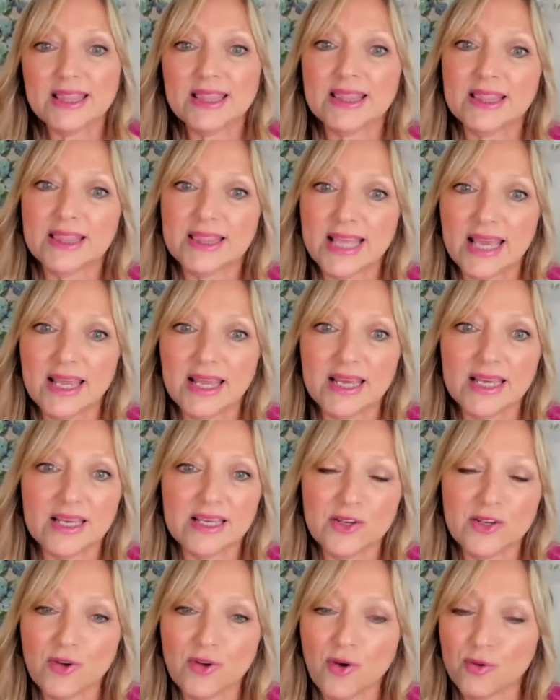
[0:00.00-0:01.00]

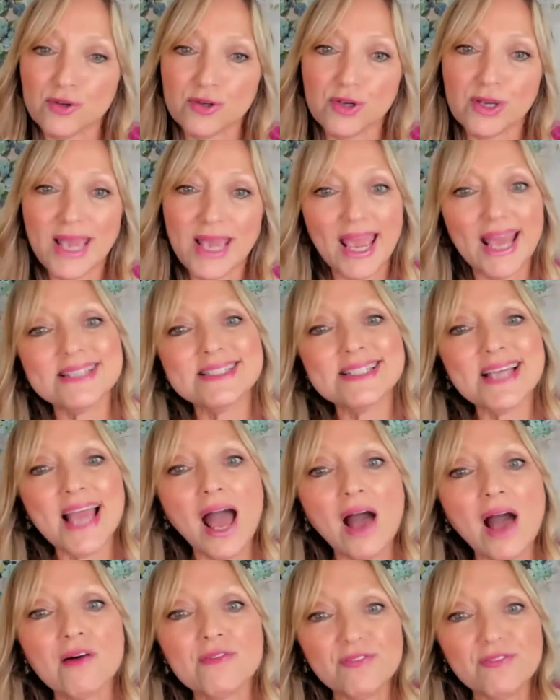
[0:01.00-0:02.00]
You can't have
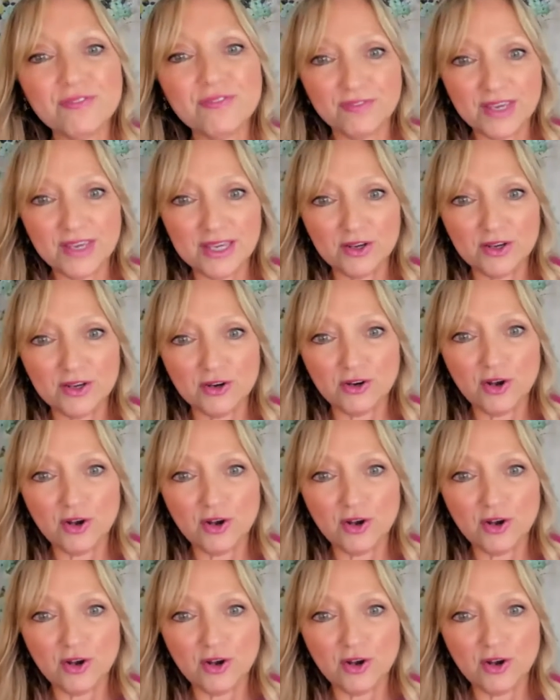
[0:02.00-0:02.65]
fear